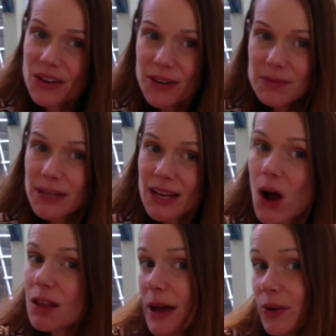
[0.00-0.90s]
going to be
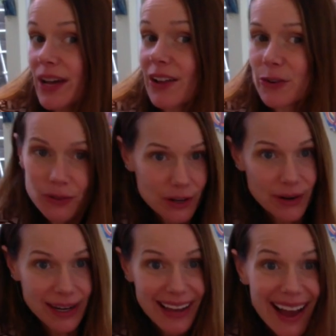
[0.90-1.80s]
all about color
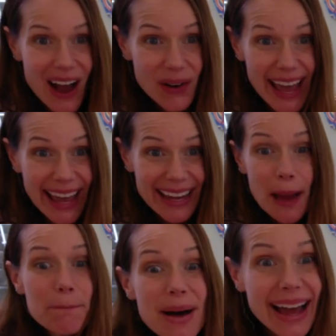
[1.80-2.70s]
theory. Okay,
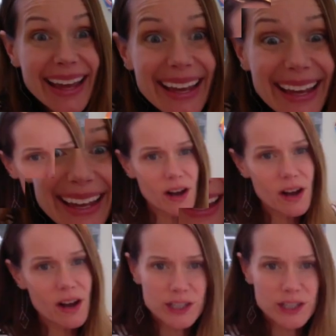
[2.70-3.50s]
bye.